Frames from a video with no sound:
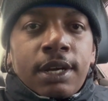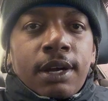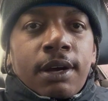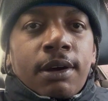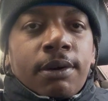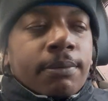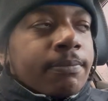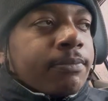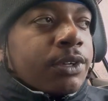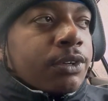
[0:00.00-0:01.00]

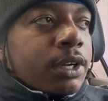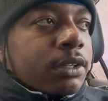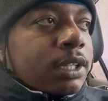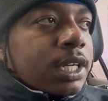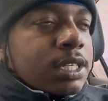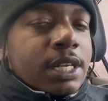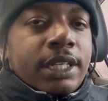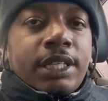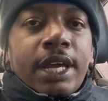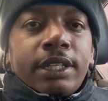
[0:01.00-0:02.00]
things
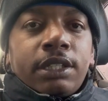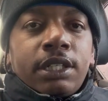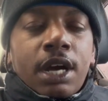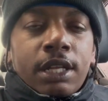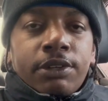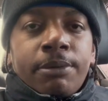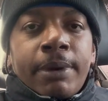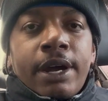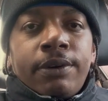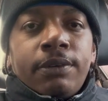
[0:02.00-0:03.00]
like that, the dollar
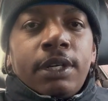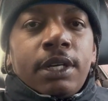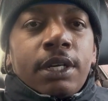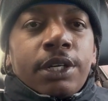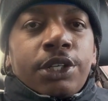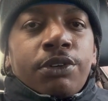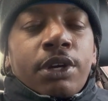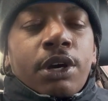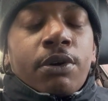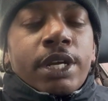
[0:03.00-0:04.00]
amount,
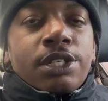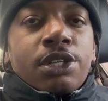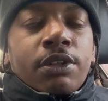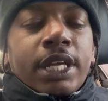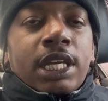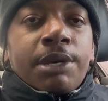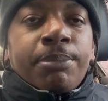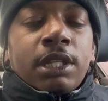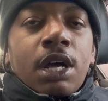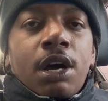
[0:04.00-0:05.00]
and so they keep
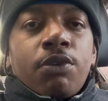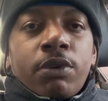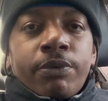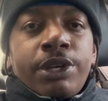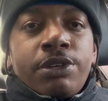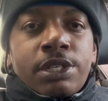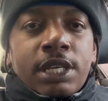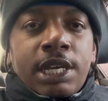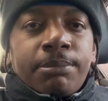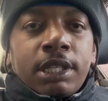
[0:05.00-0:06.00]
a log. Where we used to
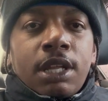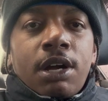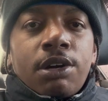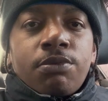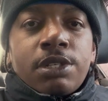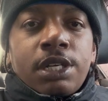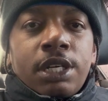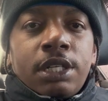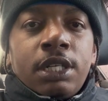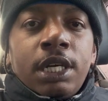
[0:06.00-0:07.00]
keep the log was
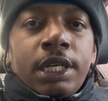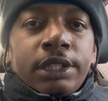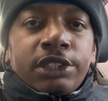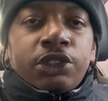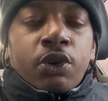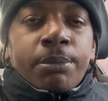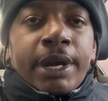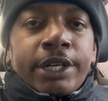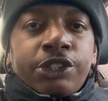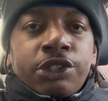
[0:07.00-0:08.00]
in the store
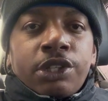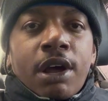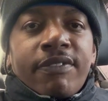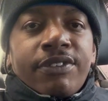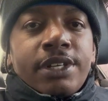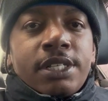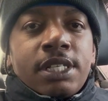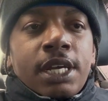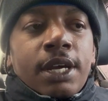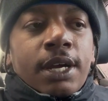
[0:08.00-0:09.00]
manager's
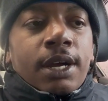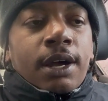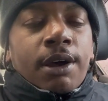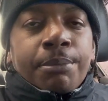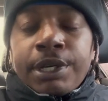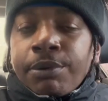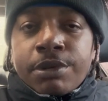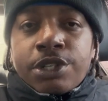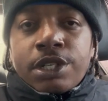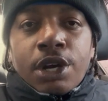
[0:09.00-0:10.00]
office. And it
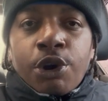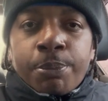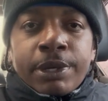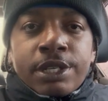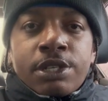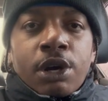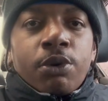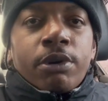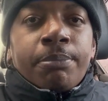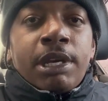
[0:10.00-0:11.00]
was just open. So
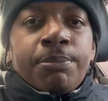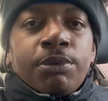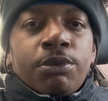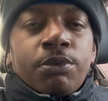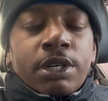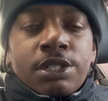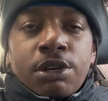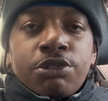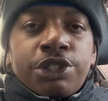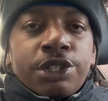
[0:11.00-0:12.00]
what
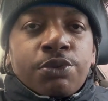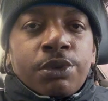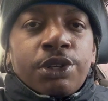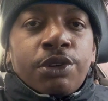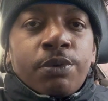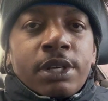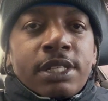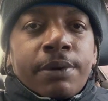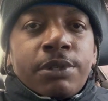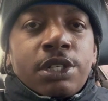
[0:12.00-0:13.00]
associates would do was
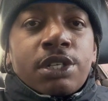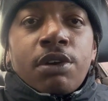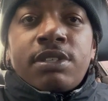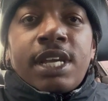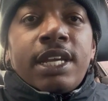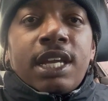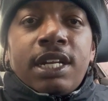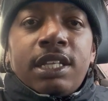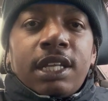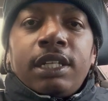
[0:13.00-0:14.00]
they would just go take
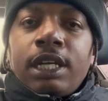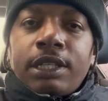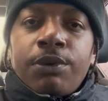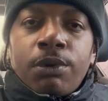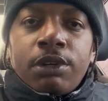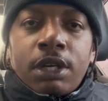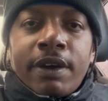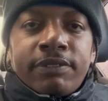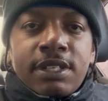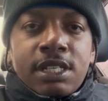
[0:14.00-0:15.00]
anything that they wanted
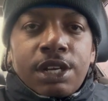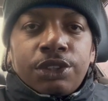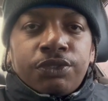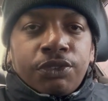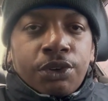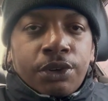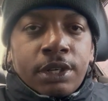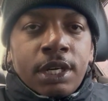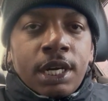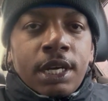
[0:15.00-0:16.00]
off the sales floor,